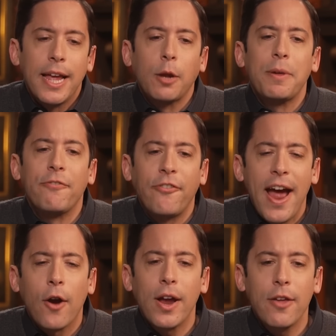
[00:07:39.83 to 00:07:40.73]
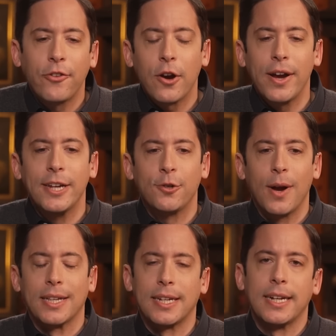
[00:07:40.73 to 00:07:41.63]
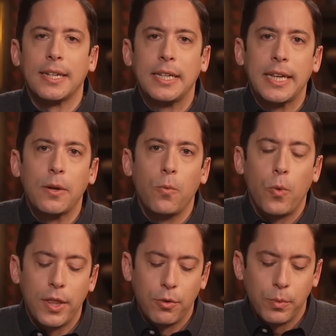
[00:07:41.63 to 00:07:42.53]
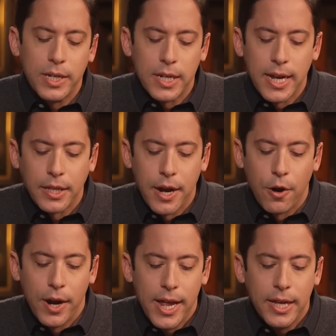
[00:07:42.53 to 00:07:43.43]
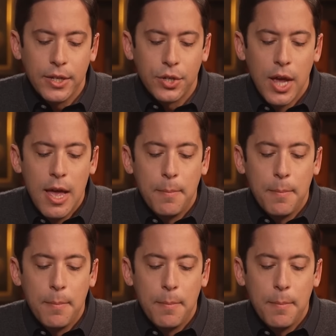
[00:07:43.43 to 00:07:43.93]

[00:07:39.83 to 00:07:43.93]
It'll be very, very interesting to see what the reasoning there is.